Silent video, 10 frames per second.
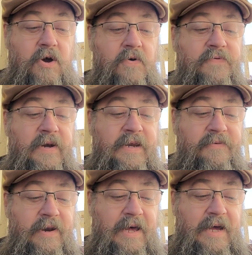overly
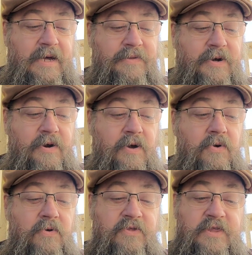rely on their
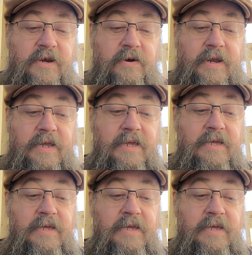own theory,